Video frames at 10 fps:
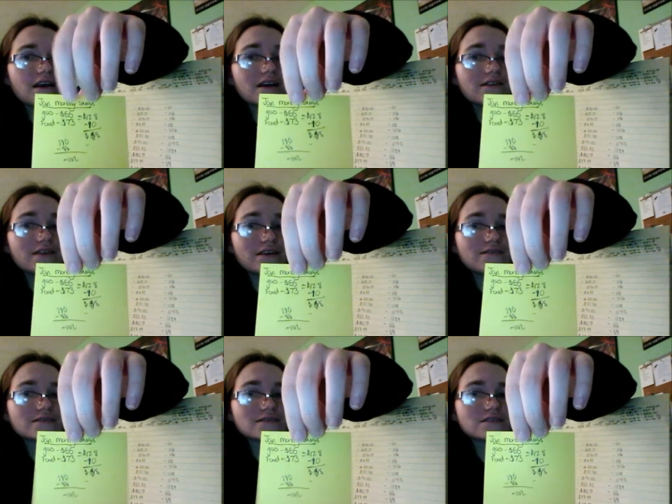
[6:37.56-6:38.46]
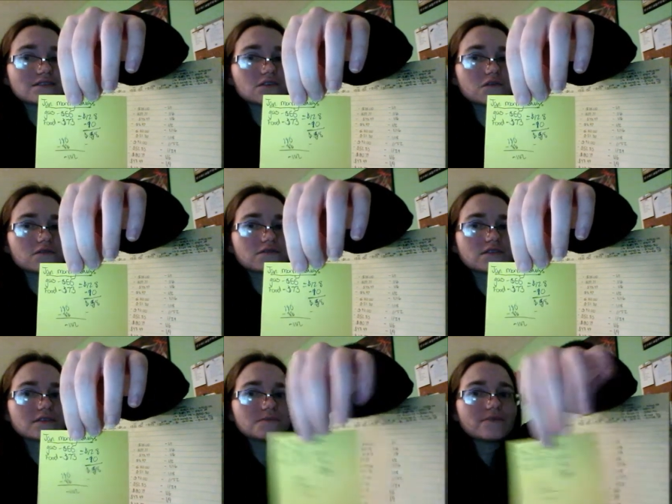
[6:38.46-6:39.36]
and that was the total. So
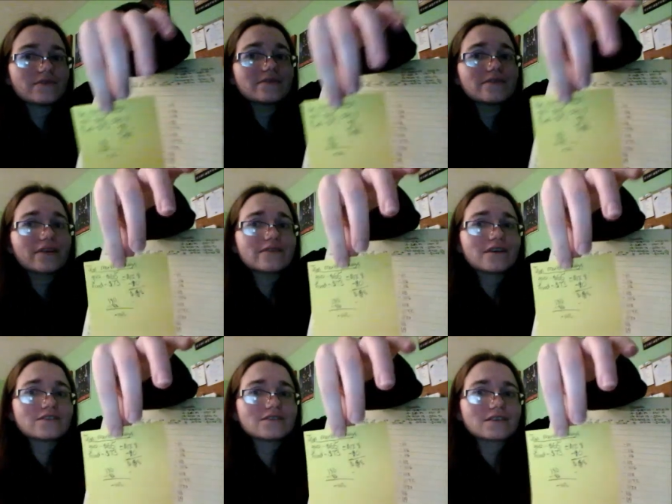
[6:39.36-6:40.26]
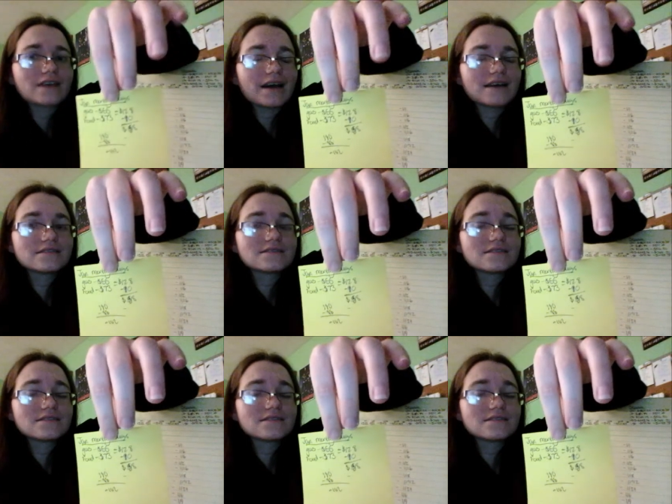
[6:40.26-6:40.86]
I spent $55 on gas.